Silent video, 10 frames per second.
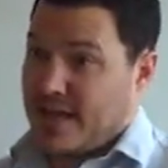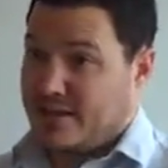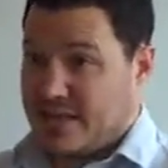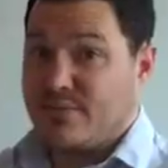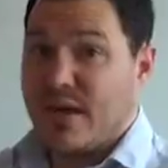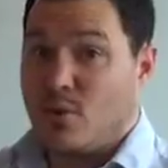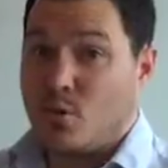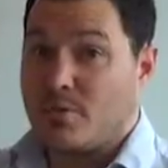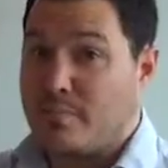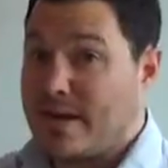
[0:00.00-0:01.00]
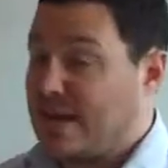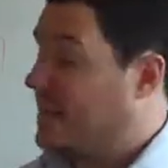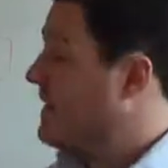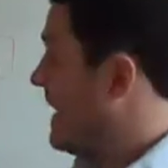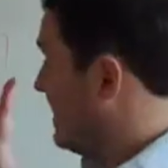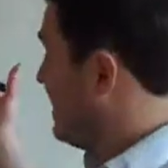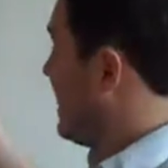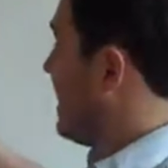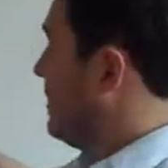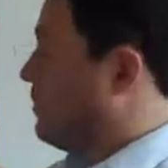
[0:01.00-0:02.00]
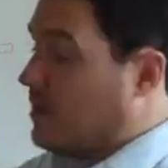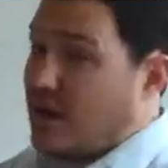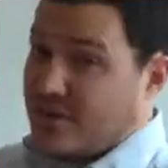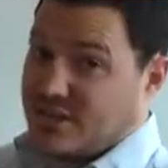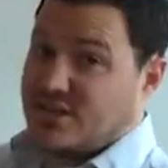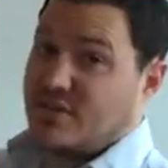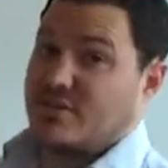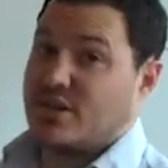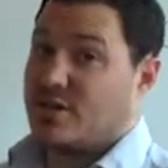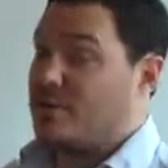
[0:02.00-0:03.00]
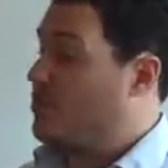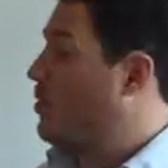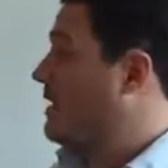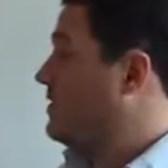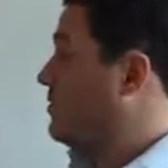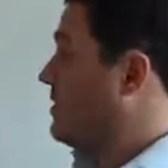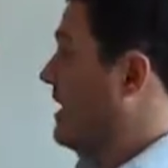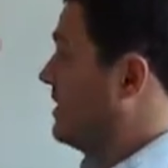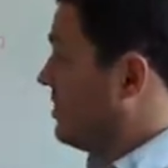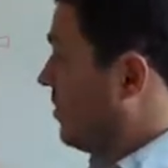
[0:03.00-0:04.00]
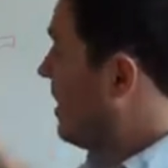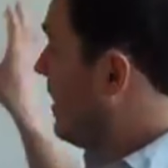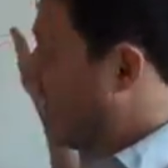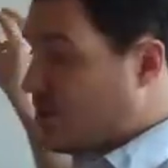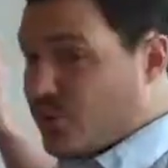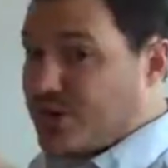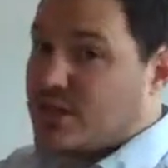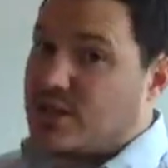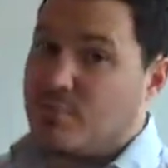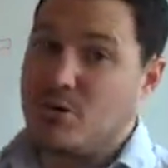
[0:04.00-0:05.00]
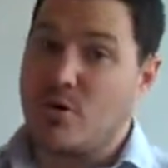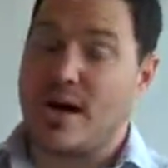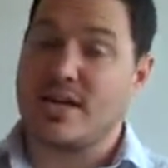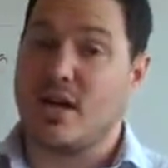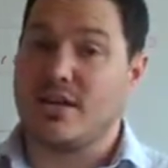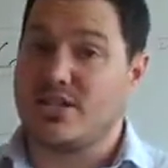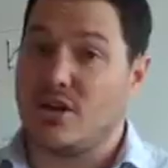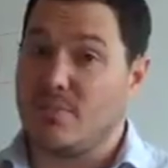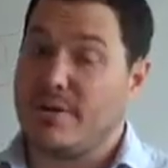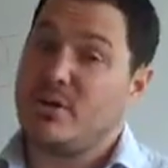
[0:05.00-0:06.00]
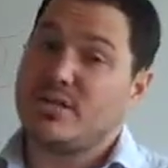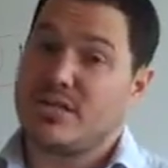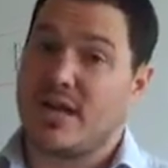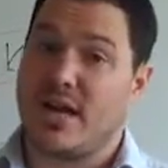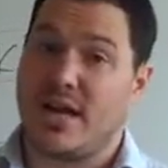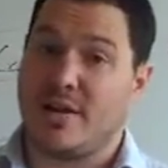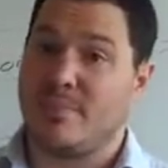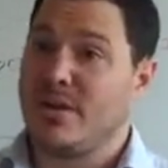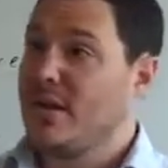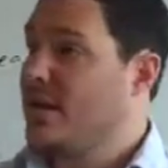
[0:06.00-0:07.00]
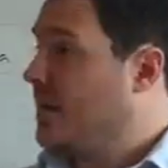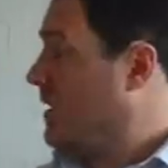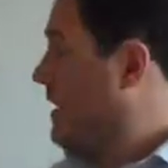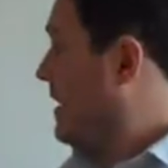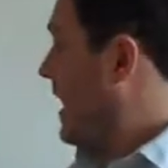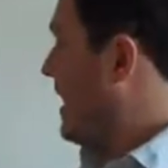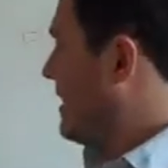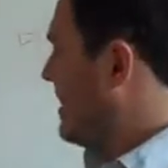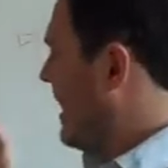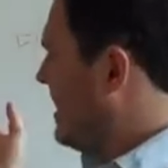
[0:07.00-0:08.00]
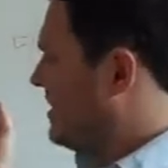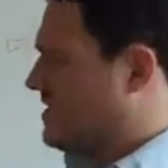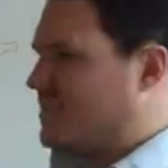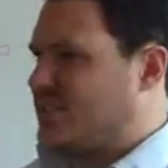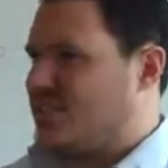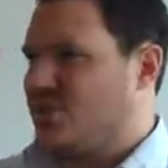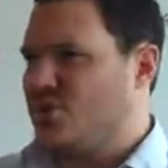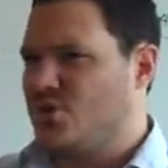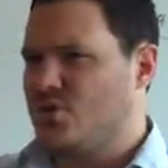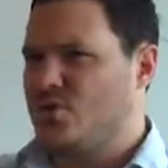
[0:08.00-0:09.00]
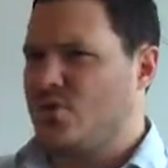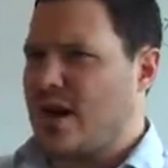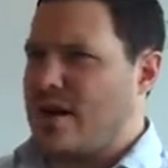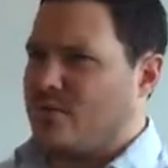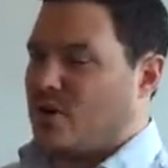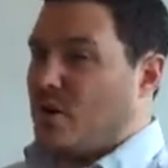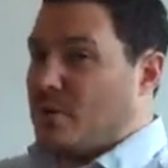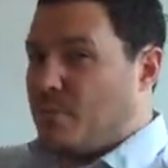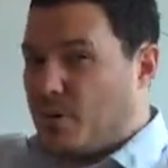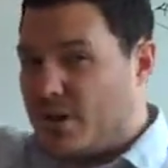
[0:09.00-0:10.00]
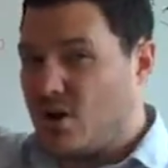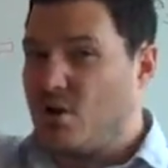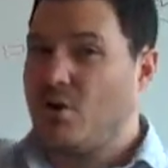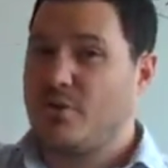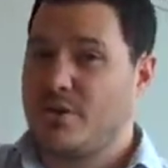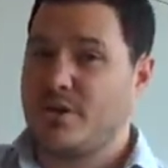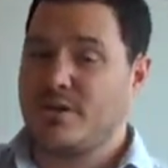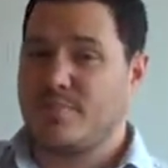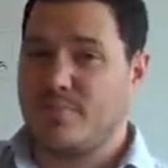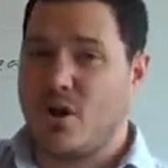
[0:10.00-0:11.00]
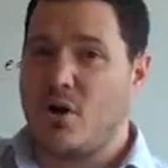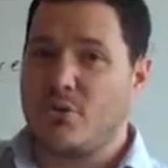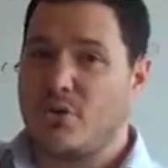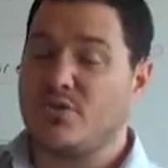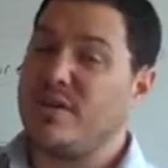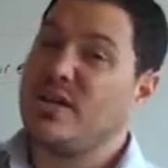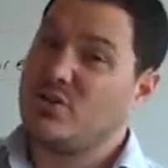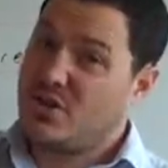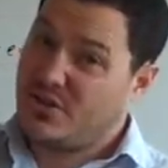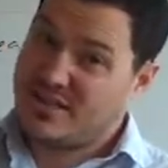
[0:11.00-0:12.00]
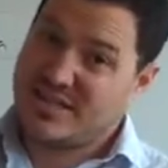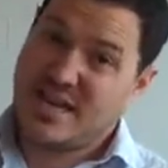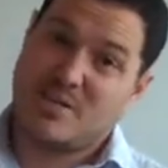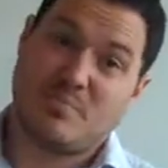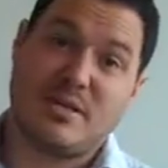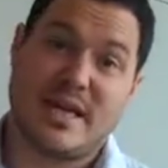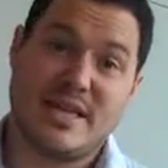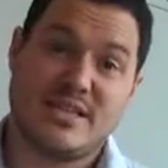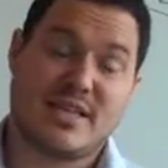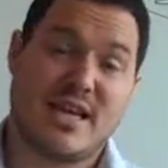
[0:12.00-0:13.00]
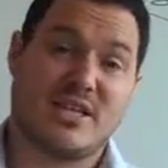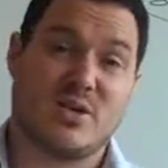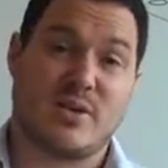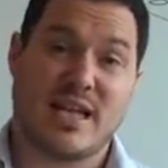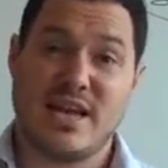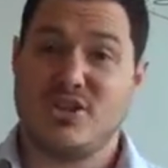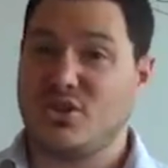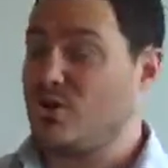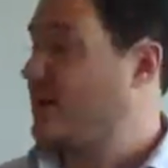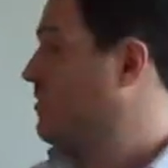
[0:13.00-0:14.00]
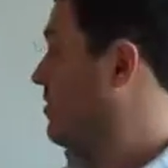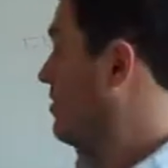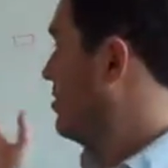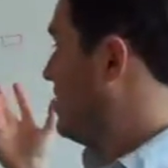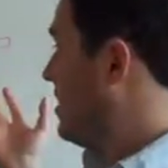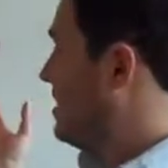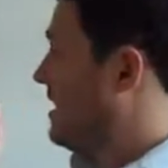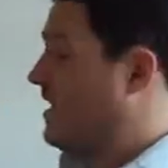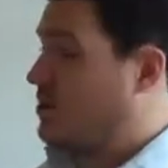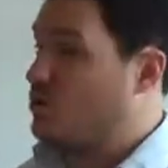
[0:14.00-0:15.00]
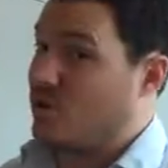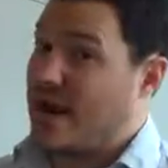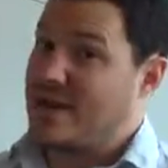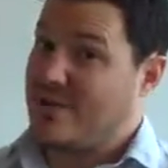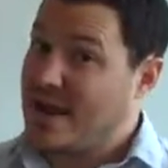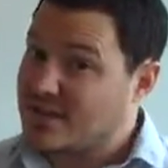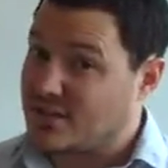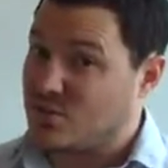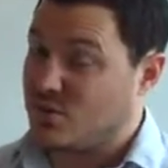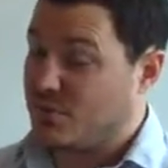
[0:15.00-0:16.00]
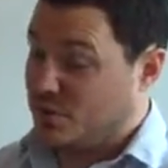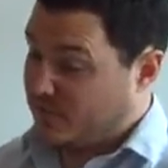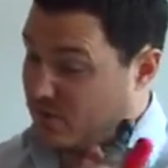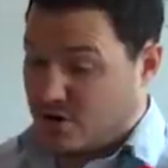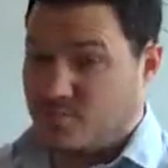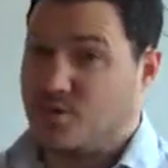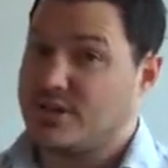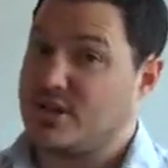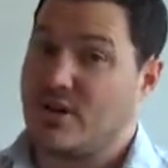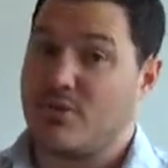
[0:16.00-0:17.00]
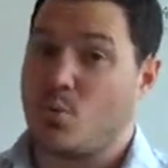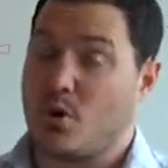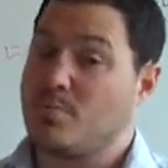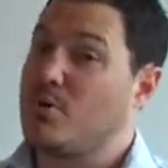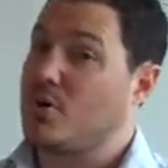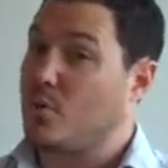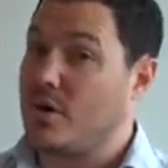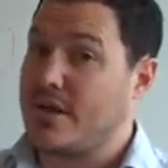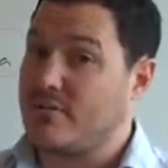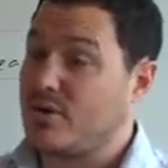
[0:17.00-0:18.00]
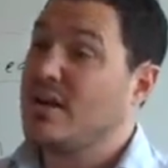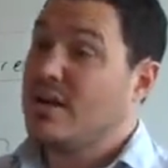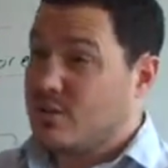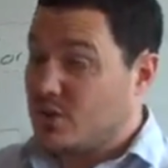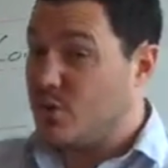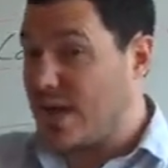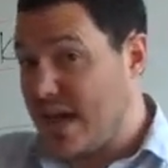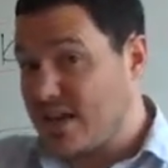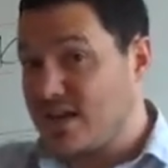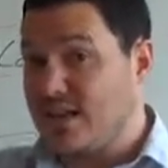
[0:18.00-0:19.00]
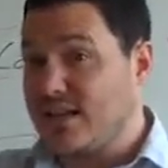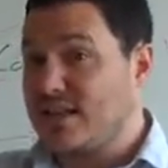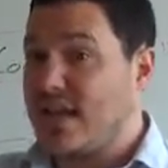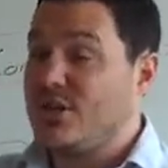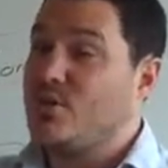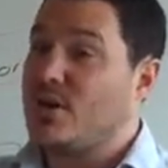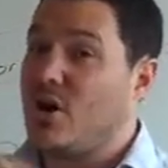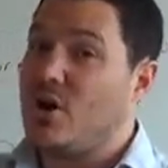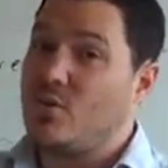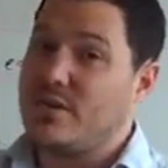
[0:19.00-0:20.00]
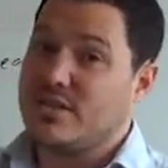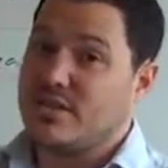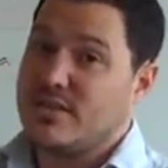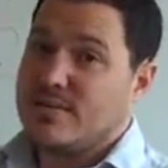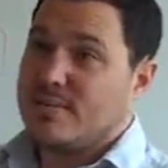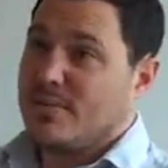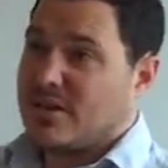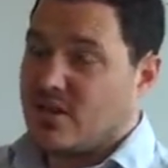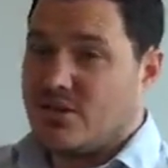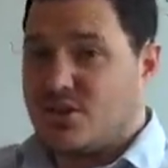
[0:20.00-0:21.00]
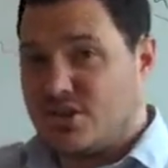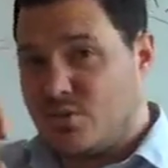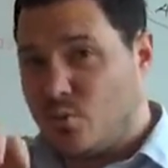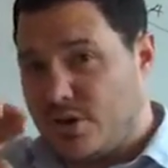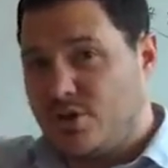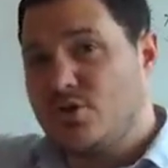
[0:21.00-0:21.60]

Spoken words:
and give that word meaning, and that's exactly what a lot of this stuff is going to be pointing to, okay? So that's what this little blue icon is all about. And in case you ever, I'll be putting all those videos on the same place, okay? So in case you're ever studying and you don't have access to a computer, you've already printed off the workbook or whatever, so you can't click that, you can always, as long as just when